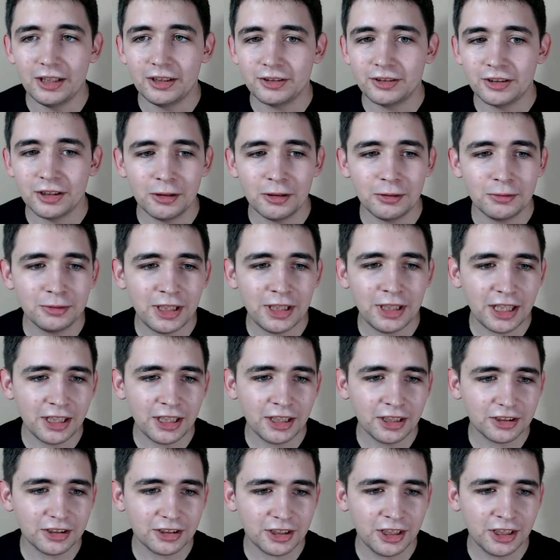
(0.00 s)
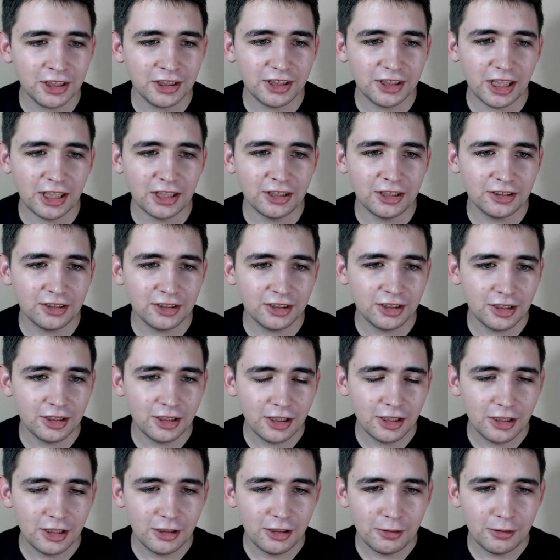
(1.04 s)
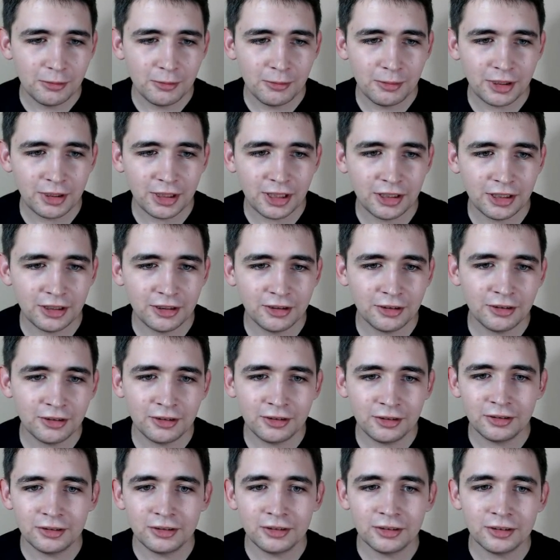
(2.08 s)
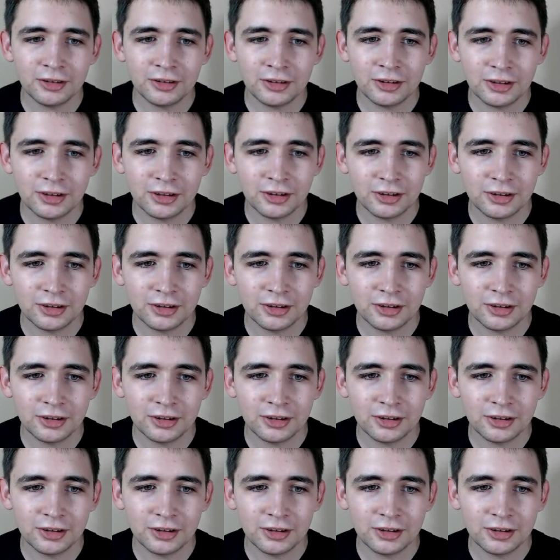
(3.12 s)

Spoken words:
so taking screenshots, we can